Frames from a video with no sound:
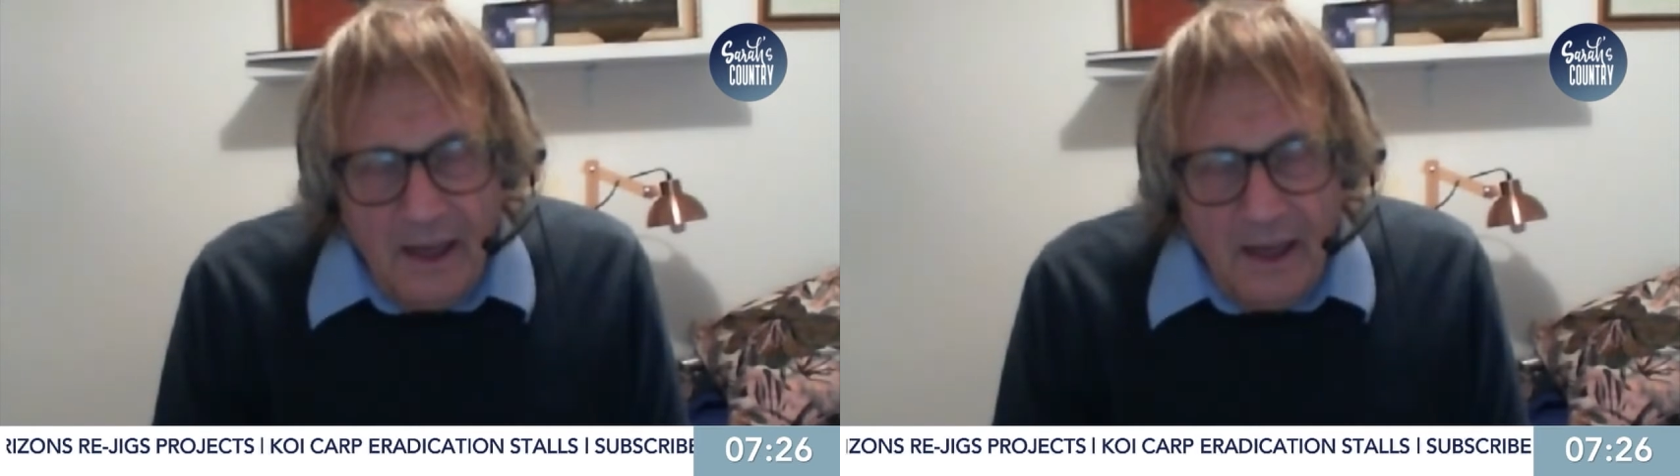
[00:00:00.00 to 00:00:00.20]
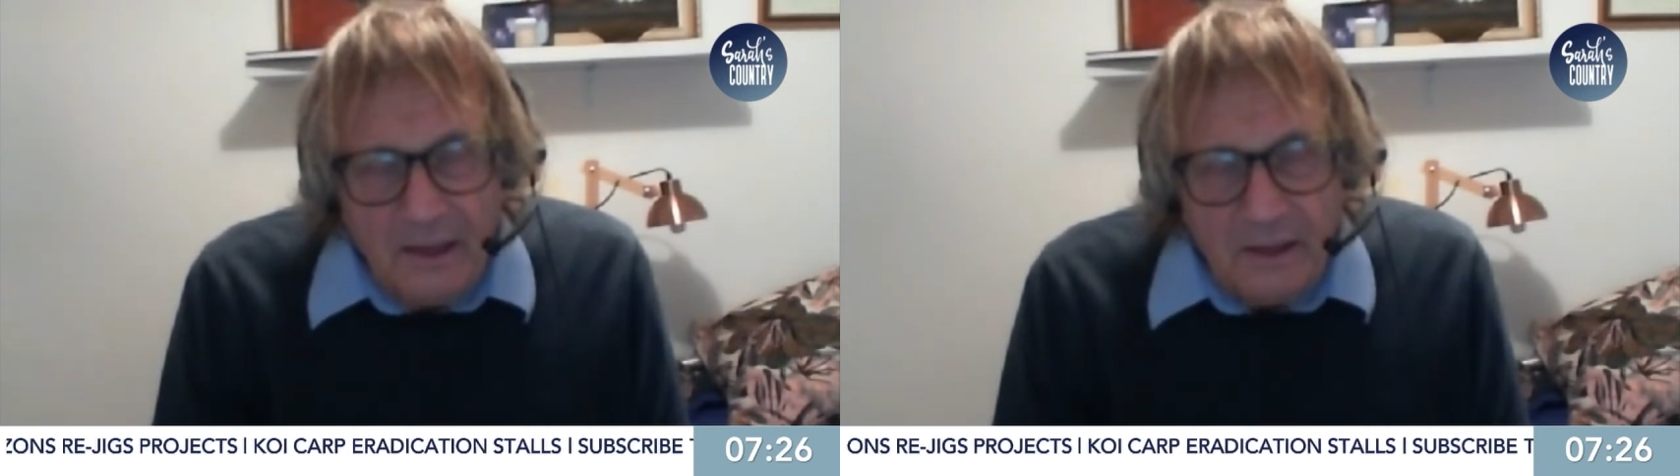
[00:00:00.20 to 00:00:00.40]

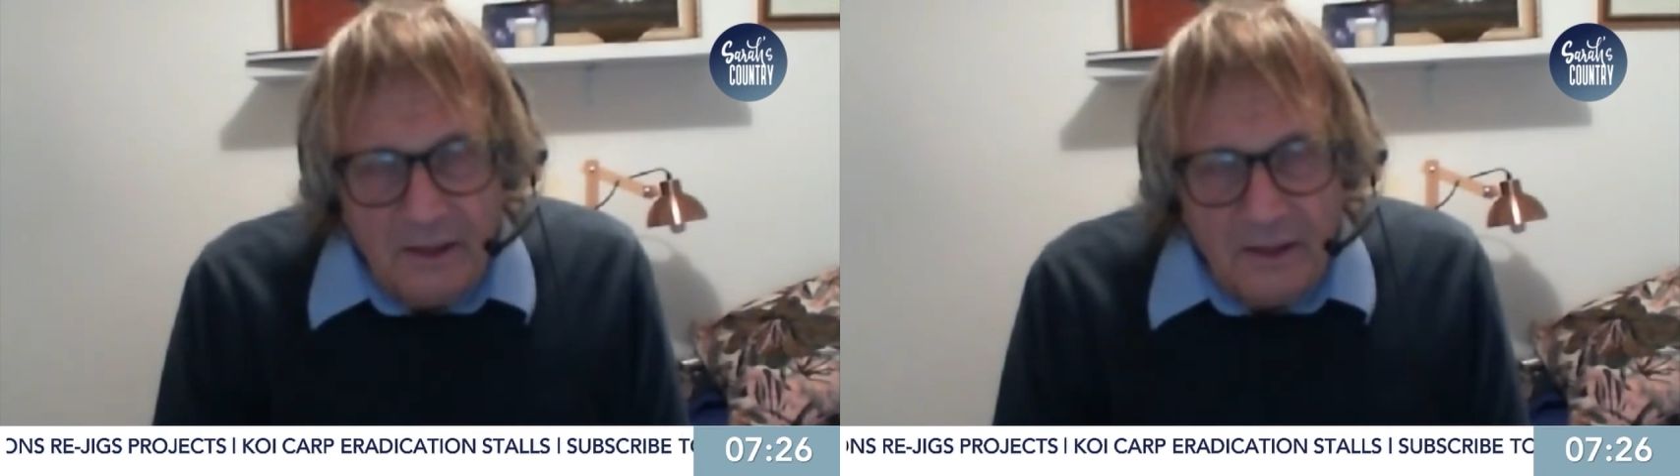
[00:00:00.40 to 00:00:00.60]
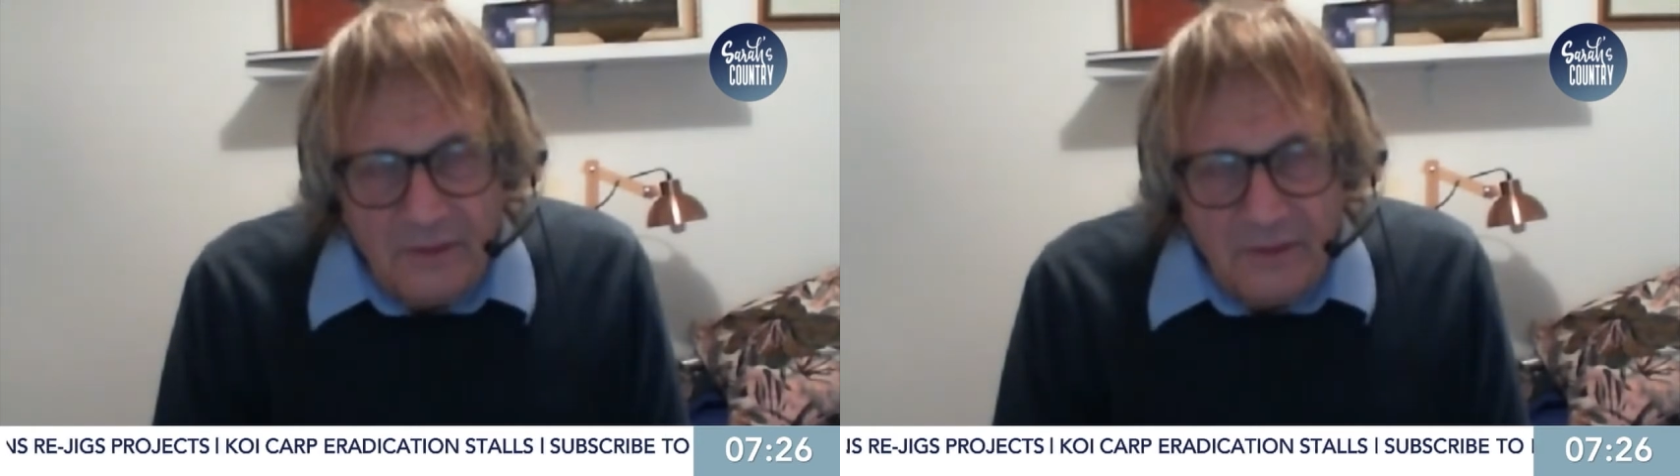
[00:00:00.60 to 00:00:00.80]

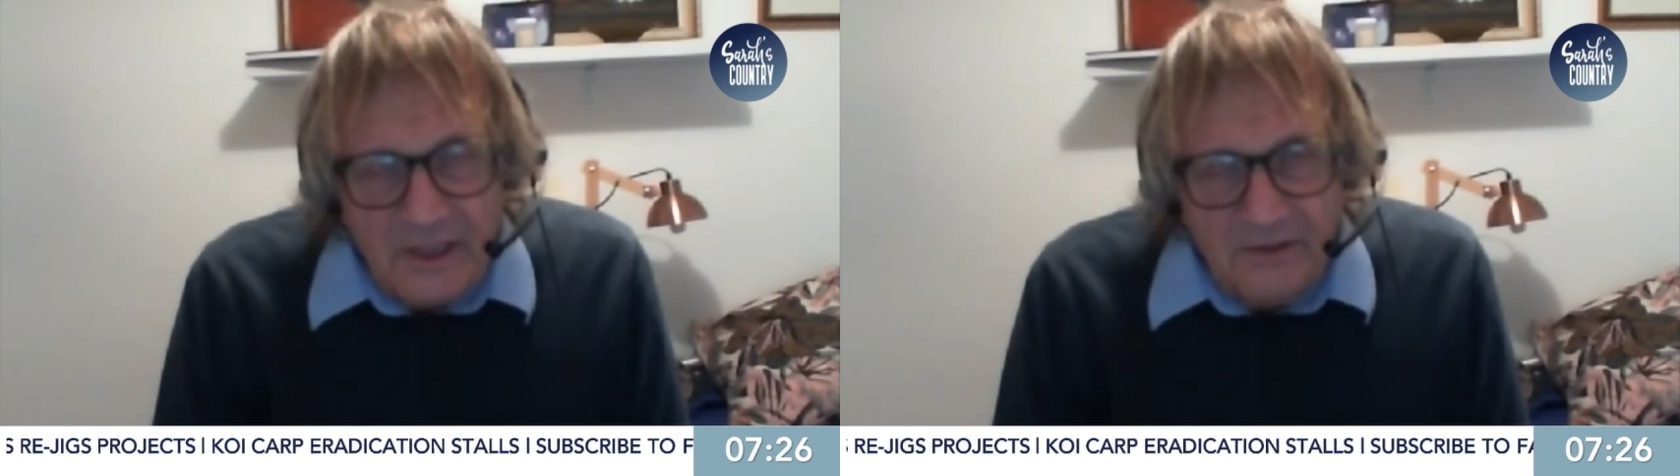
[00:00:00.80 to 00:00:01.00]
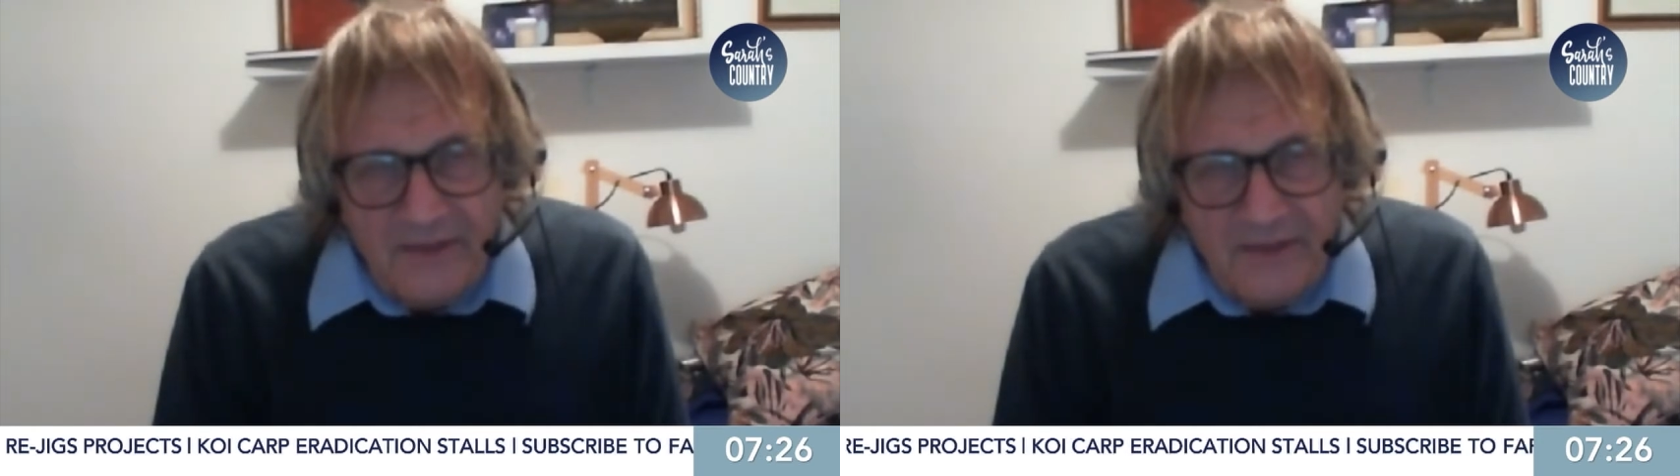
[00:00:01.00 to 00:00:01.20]
And the
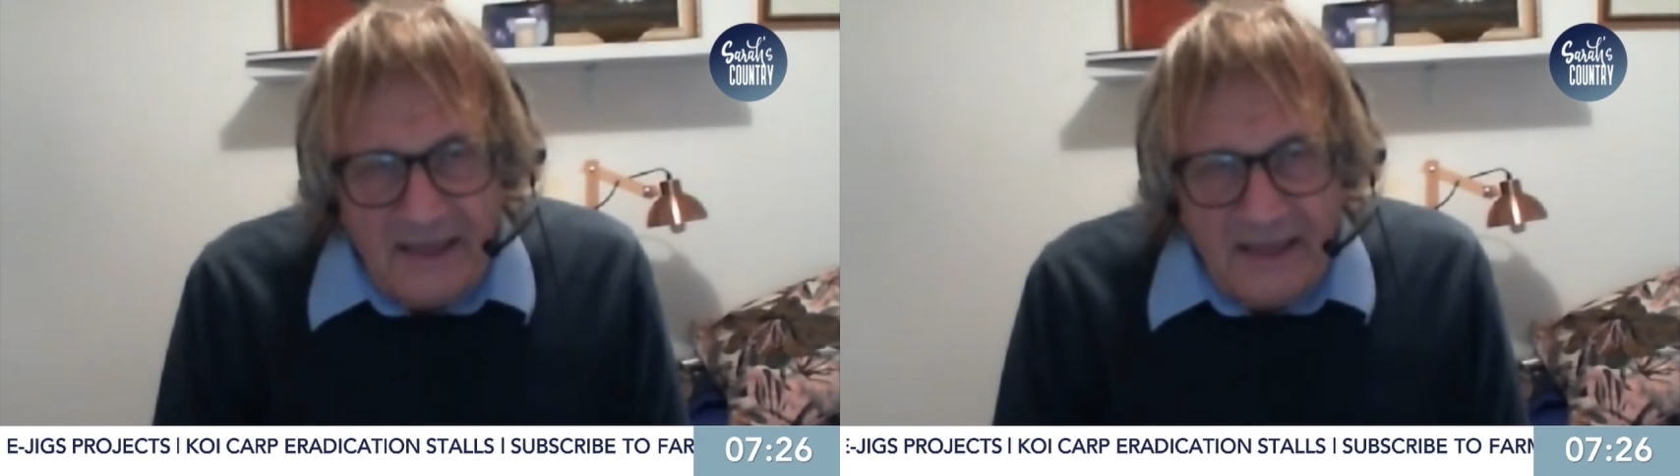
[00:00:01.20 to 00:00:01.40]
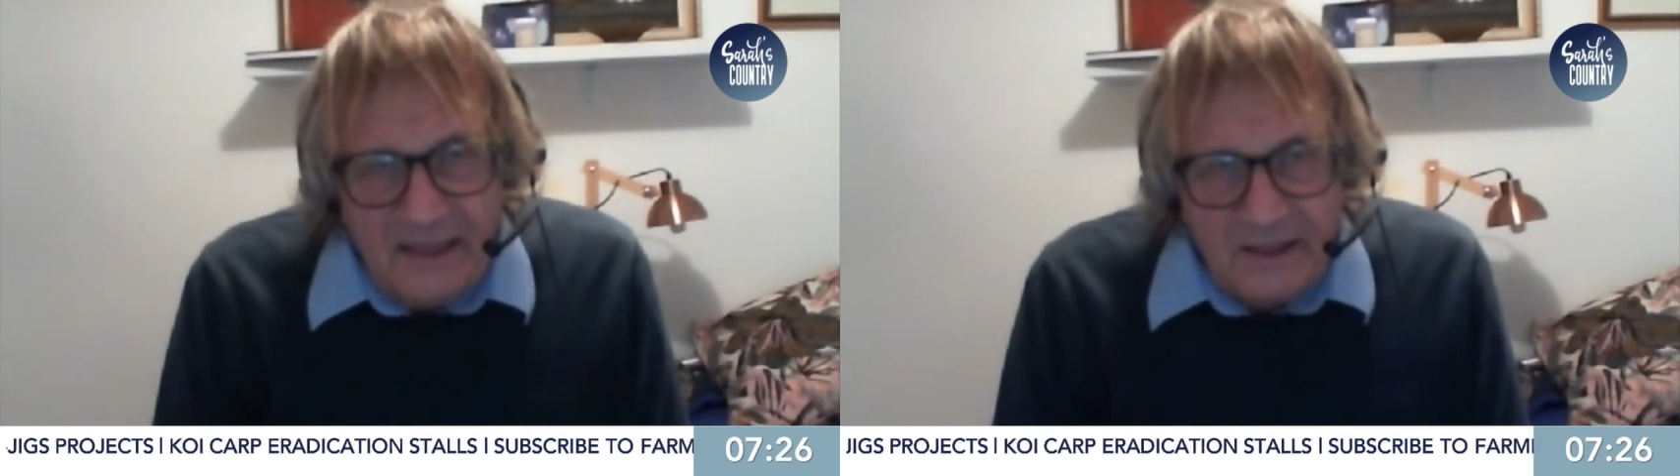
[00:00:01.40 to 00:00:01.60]
result of
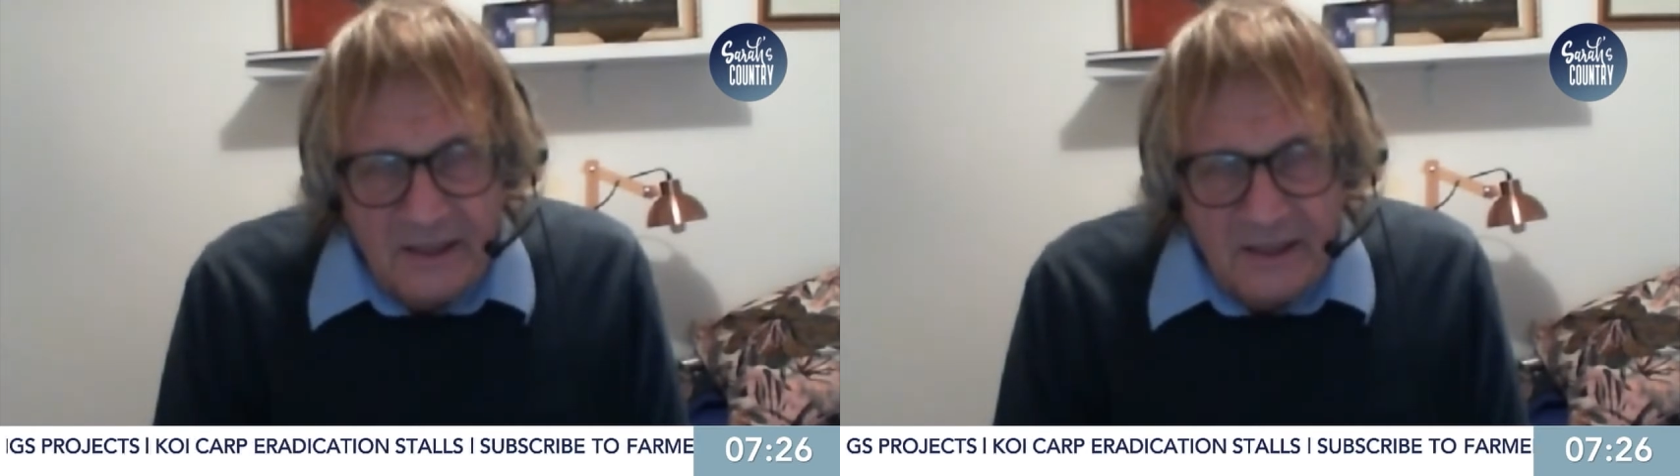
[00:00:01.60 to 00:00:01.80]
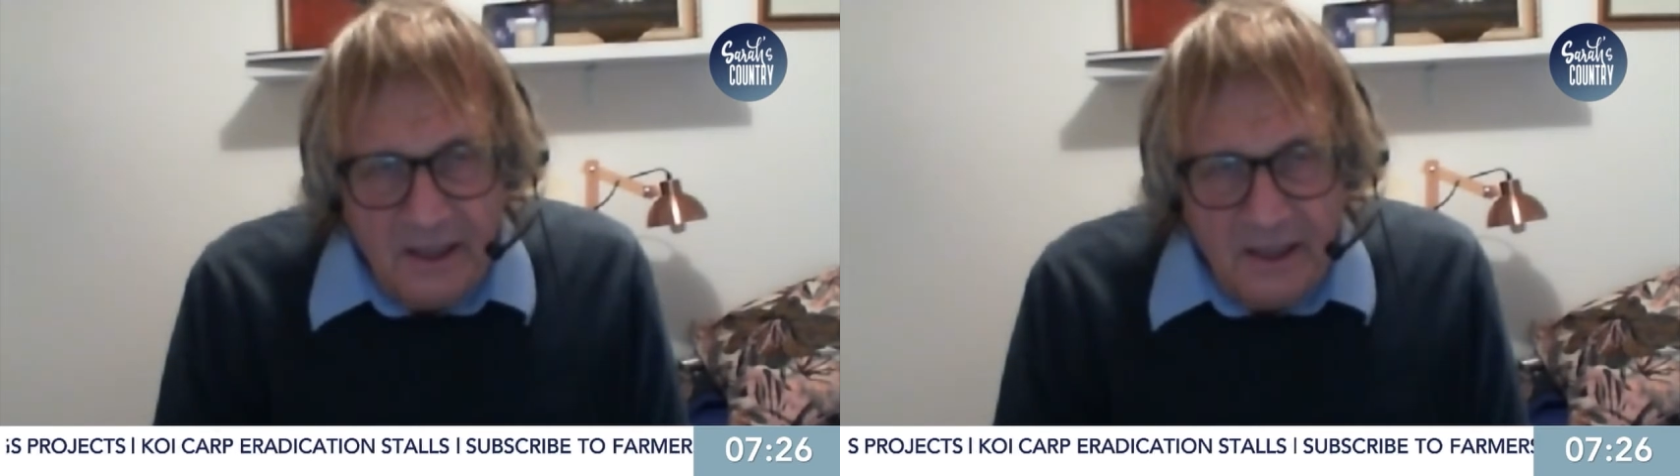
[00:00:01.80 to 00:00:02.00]
that
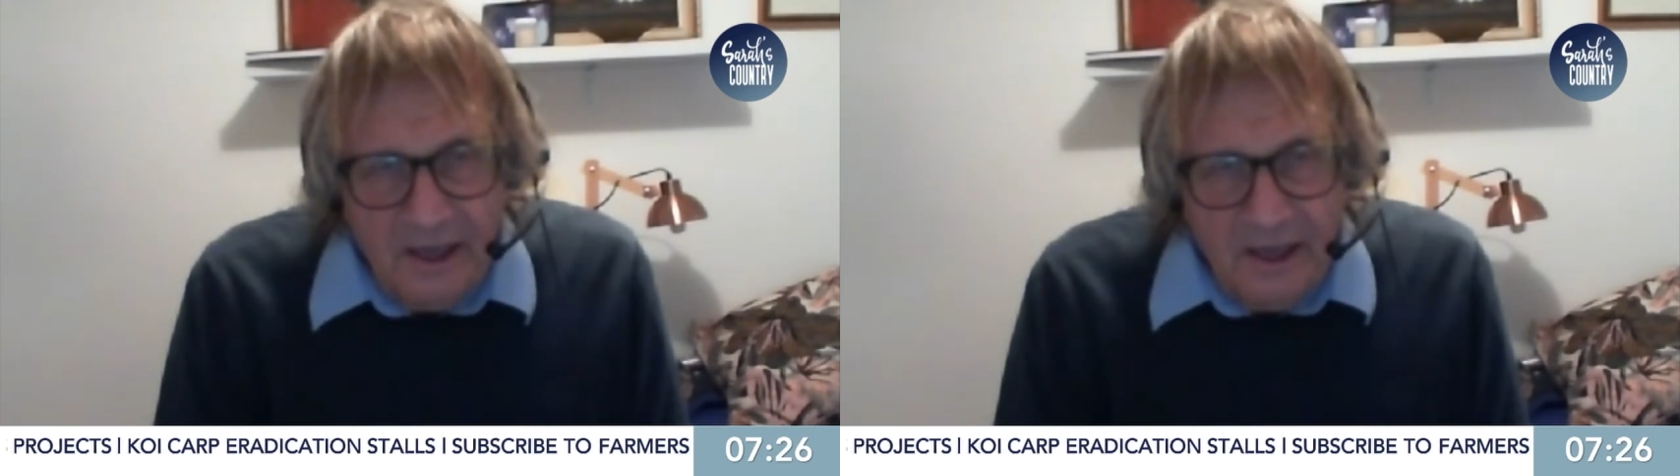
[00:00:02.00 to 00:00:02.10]
is